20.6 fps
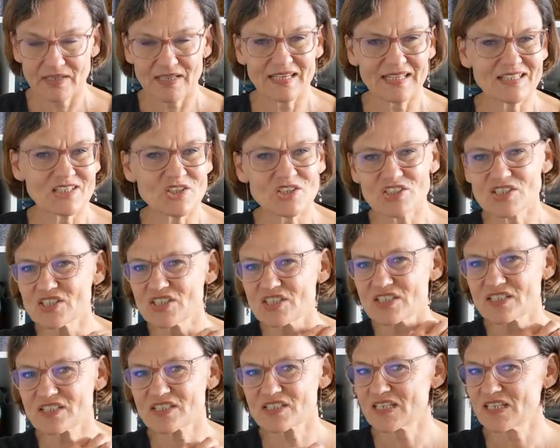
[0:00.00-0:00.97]
It doesn't
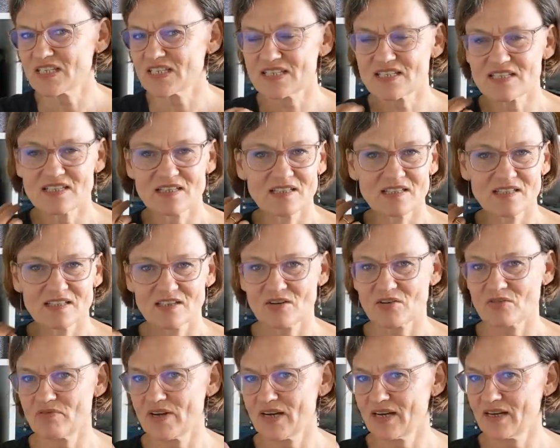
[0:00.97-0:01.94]
sit
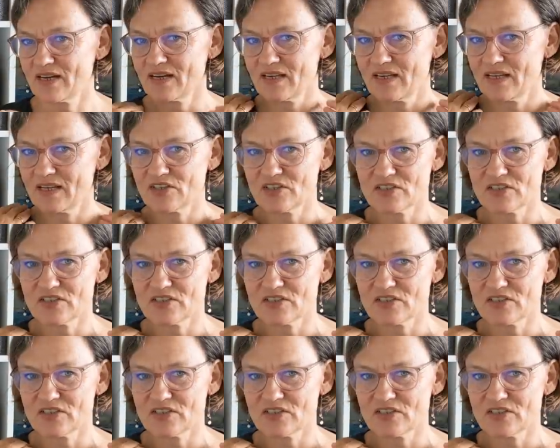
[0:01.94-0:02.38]
correctly.